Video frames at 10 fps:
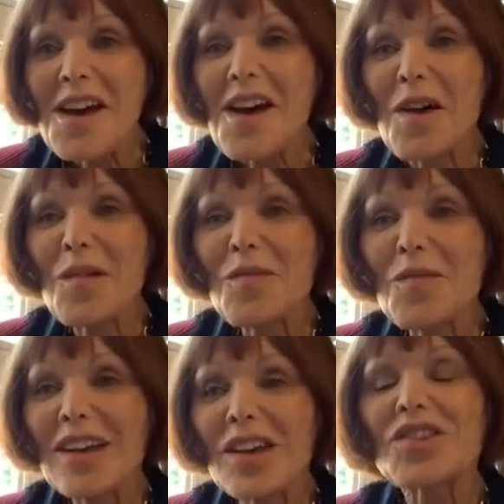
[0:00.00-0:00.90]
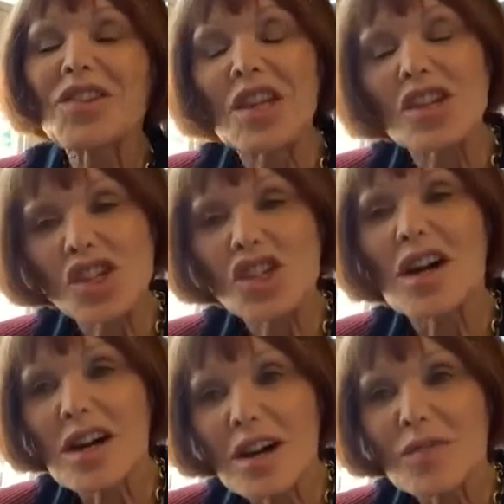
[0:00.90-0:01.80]
I lost 1.5 inches
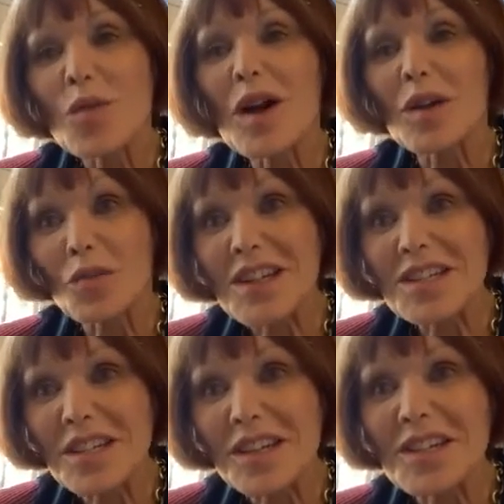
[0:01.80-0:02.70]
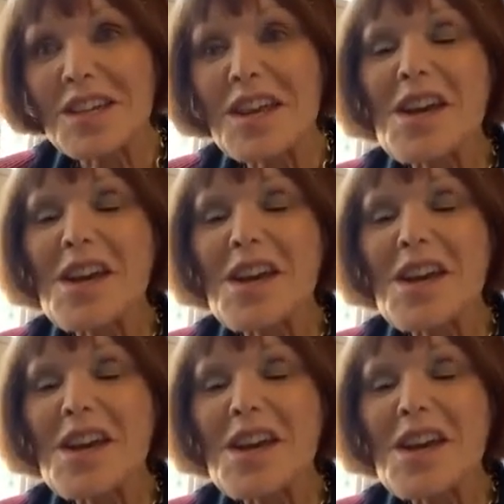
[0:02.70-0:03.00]
while writing it.